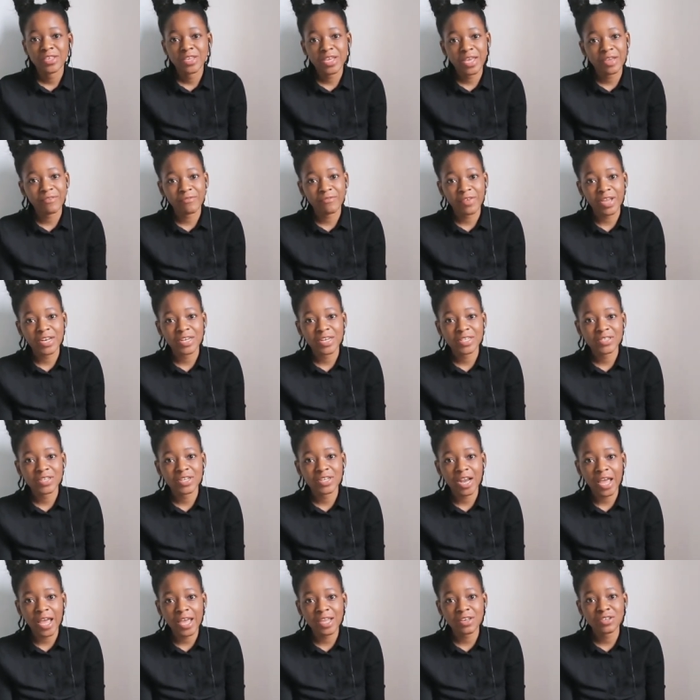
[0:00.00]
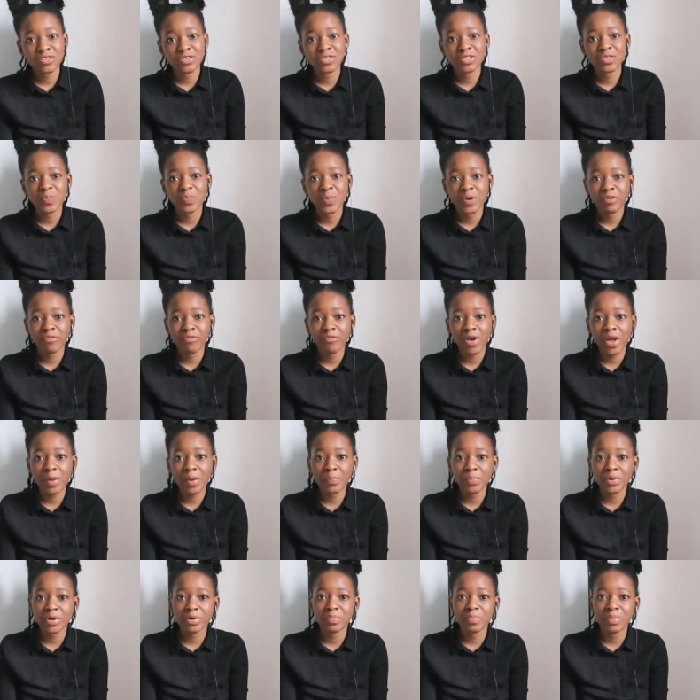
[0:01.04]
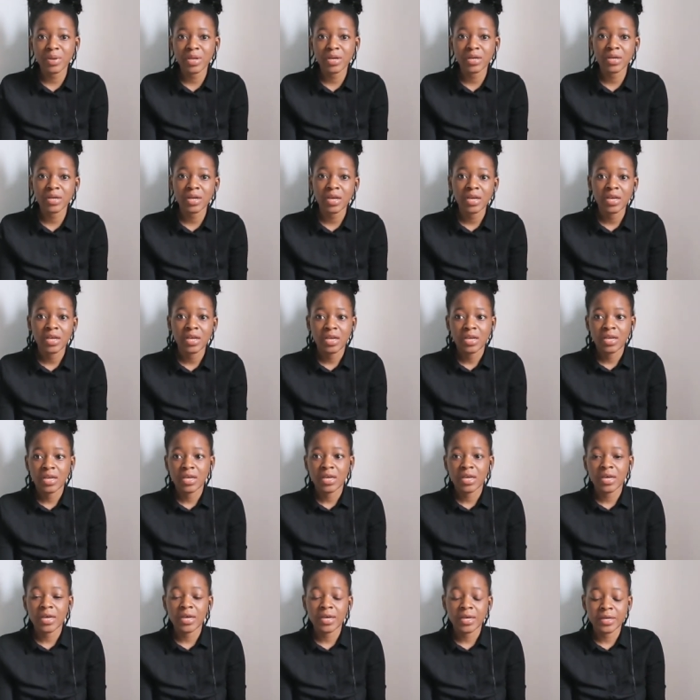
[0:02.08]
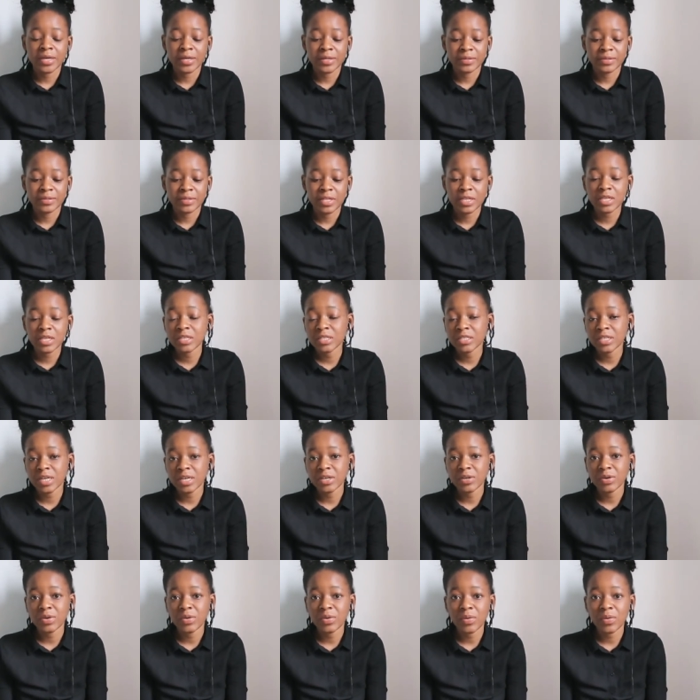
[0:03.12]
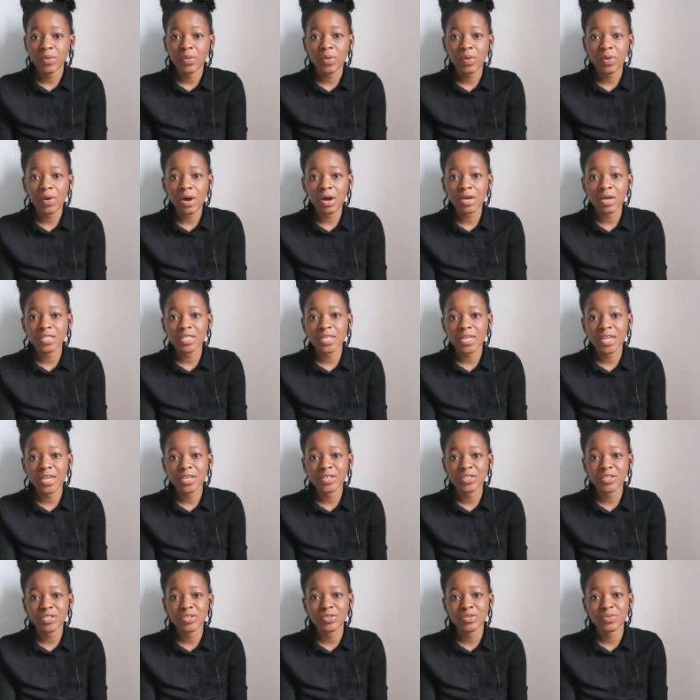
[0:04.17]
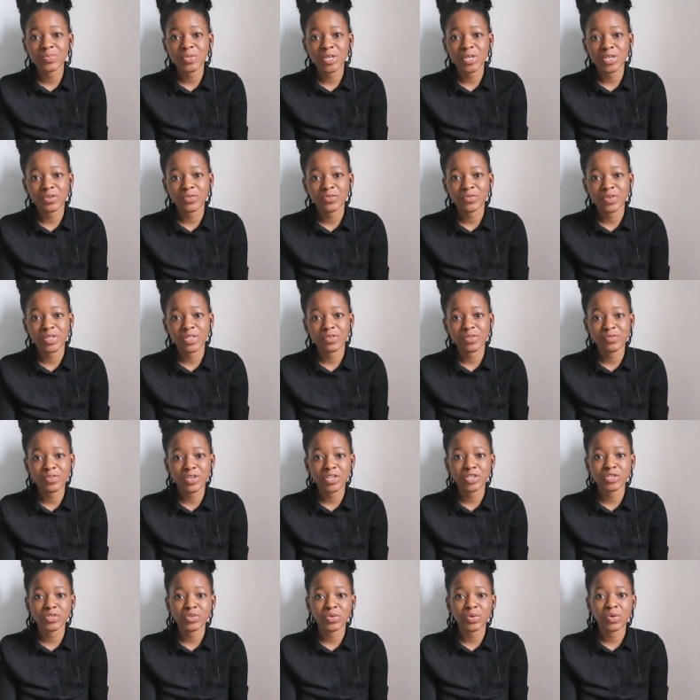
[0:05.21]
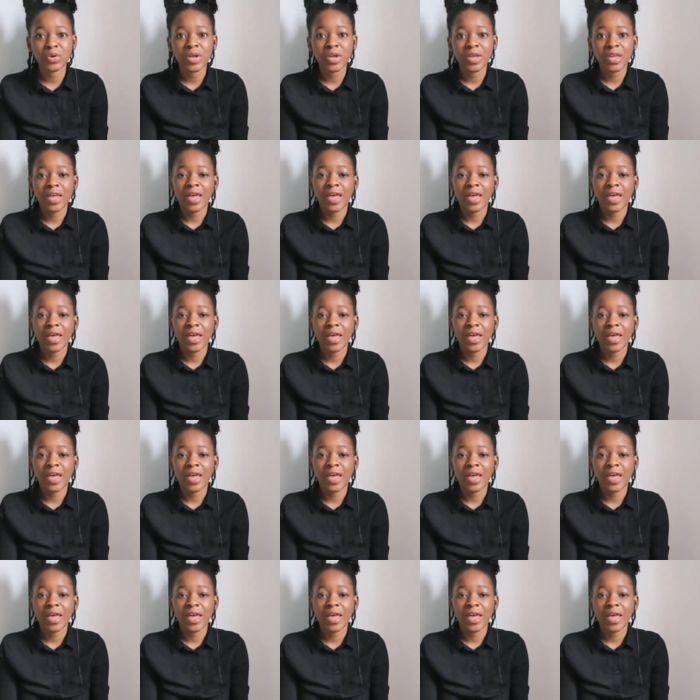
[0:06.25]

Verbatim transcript: You can find us on iTunes, Spotify, Podbean, uh, this channel, or our second YouTube channel for the visual.